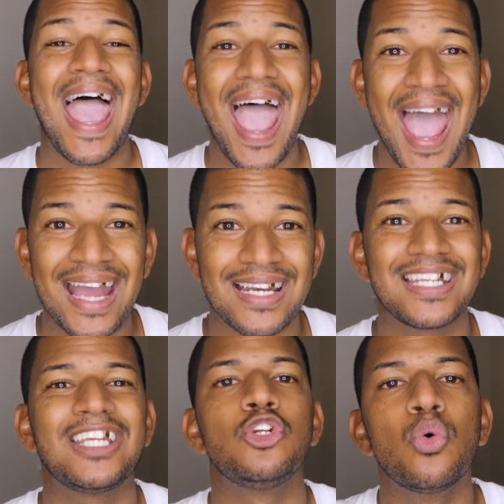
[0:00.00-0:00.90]
and
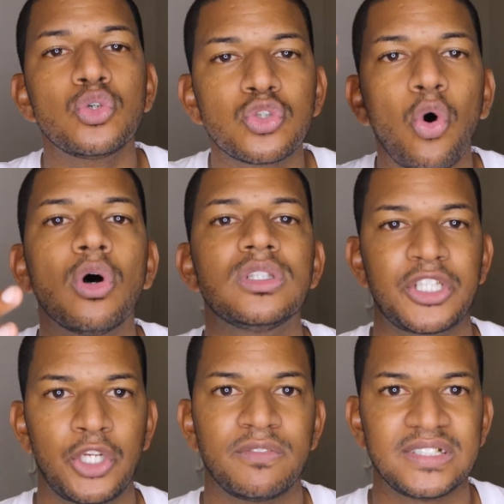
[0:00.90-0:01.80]
he used all
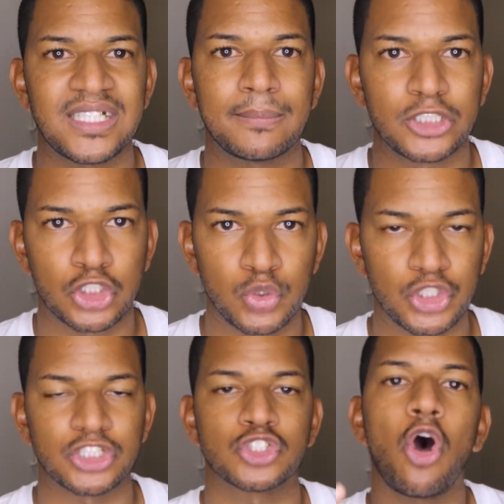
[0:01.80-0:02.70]
3 of his
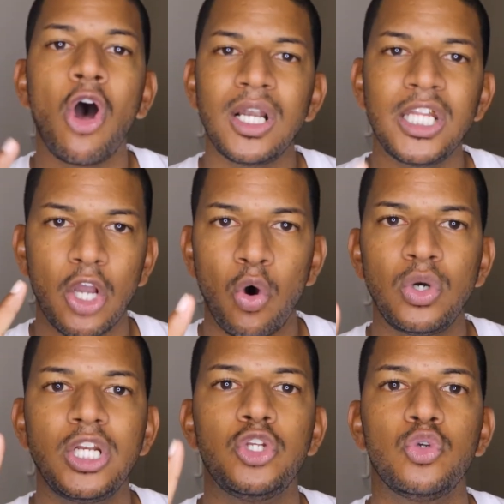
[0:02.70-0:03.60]
substitutions.
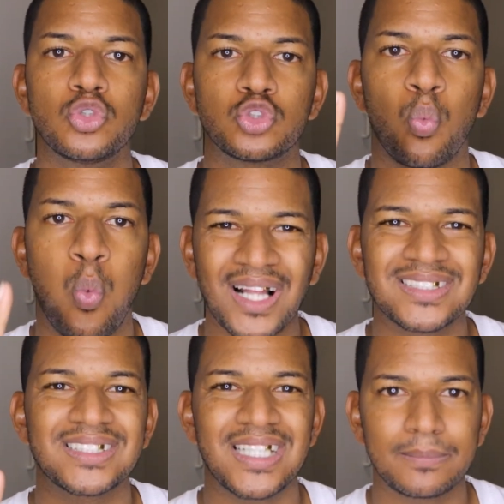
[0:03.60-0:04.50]
Only used 1
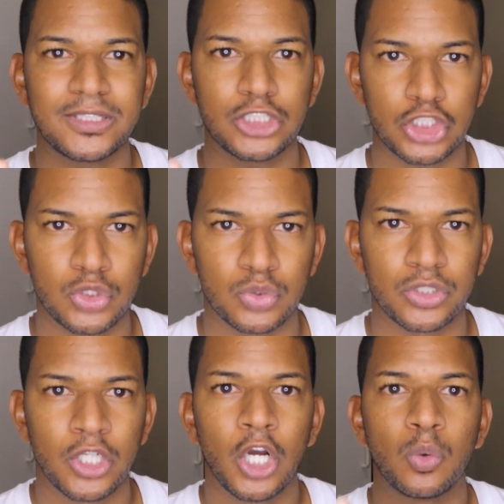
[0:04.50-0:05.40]
substitute,
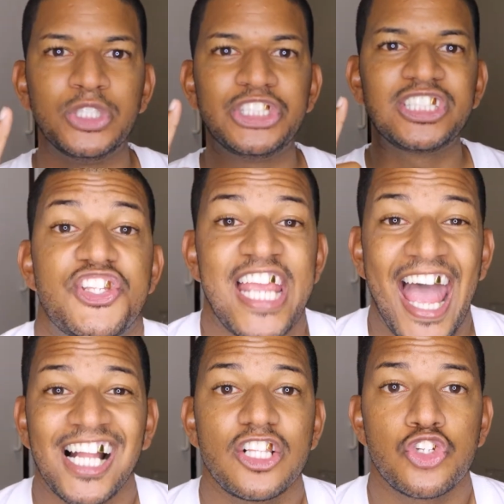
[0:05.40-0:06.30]
which
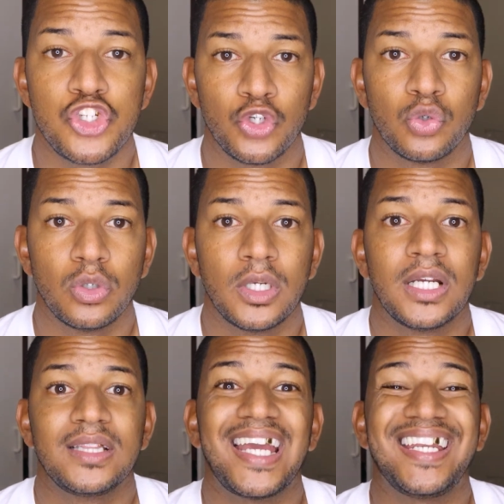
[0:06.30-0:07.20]
tells you
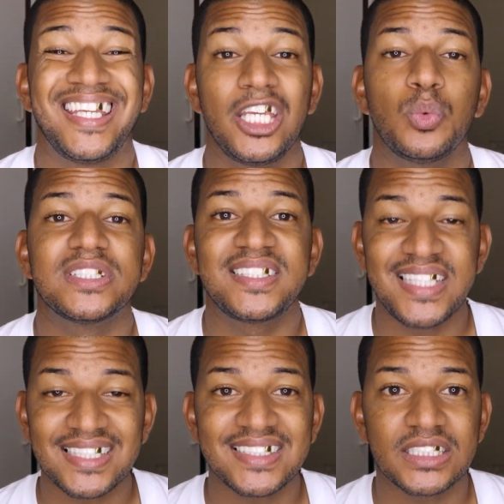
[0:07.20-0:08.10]
that he was
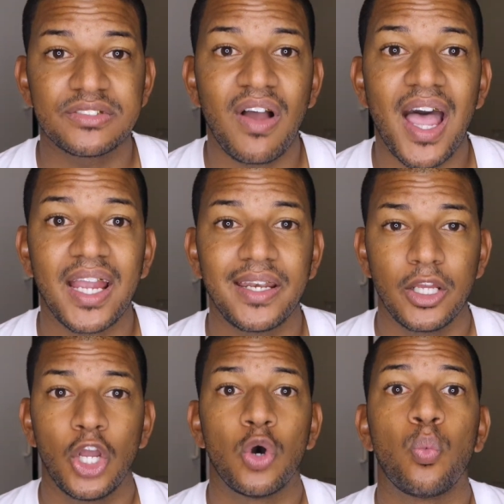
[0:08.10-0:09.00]
satisfied
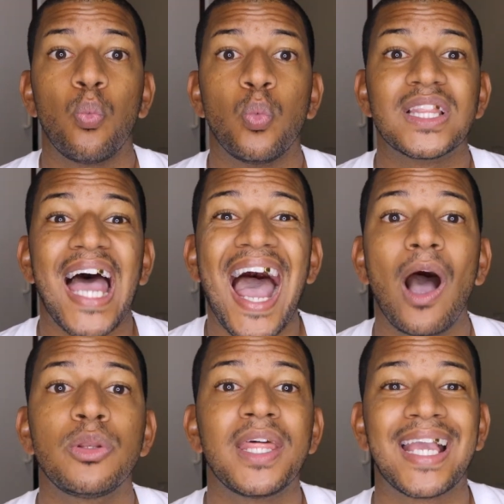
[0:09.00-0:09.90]
with
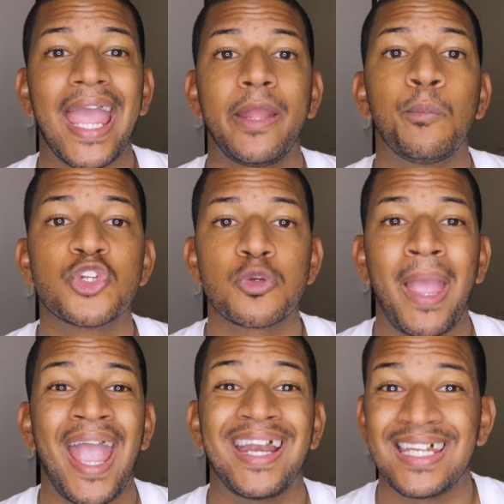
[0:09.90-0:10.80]
how the game was
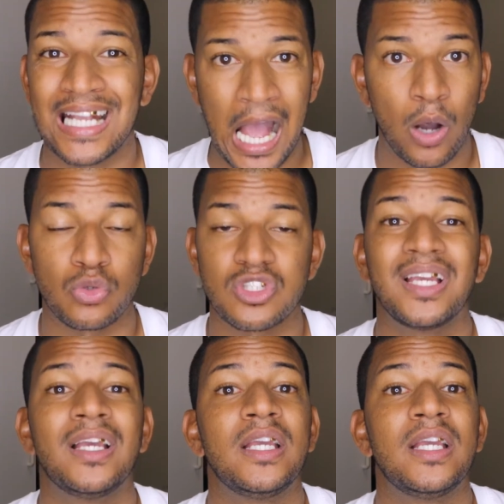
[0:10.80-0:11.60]
panning out.